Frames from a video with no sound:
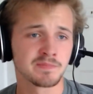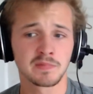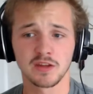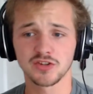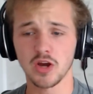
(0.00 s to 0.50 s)

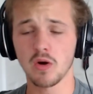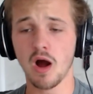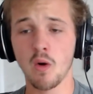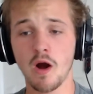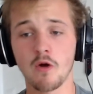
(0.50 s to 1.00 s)
So
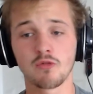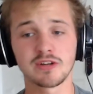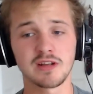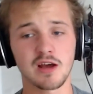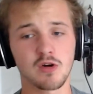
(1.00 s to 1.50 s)

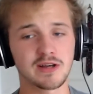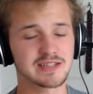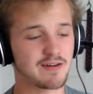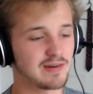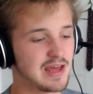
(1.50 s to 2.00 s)
originally I got a
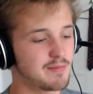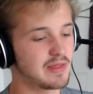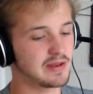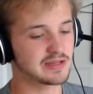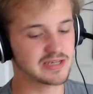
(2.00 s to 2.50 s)
Scavalier, but
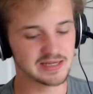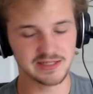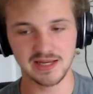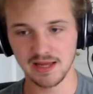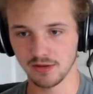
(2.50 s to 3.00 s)
then I
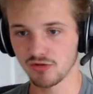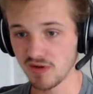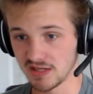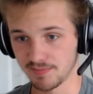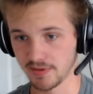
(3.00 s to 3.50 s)
changed it in the
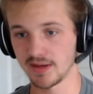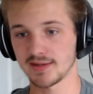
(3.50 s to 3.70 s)
grace period.